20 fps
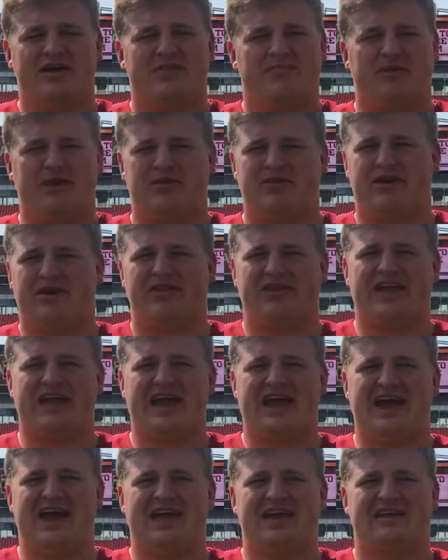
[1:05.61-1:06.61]
being around the
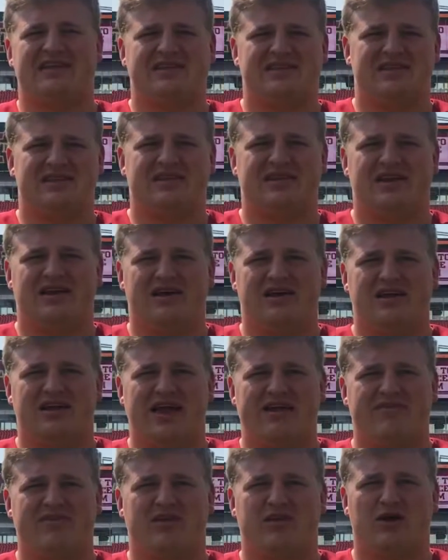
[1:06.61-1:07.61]
guys, and
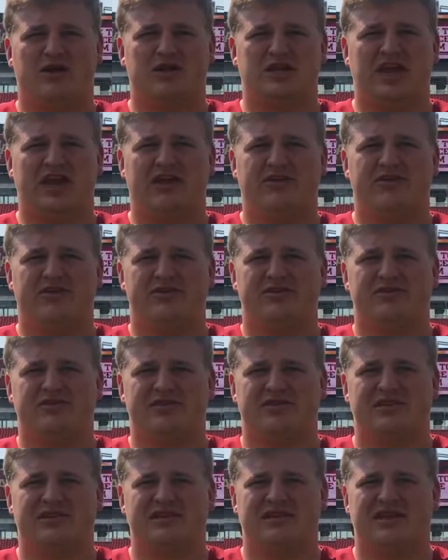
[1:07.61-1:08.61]
having Coach
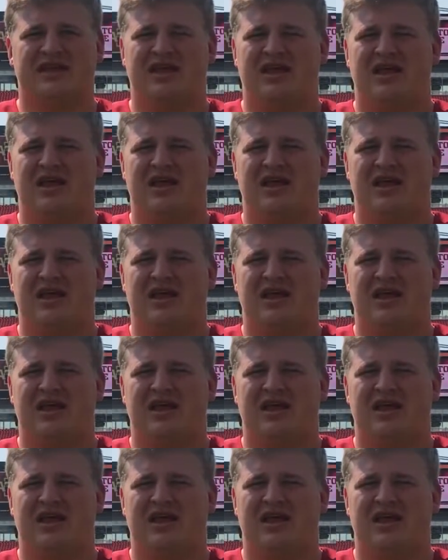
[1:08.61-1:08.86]
Andrews and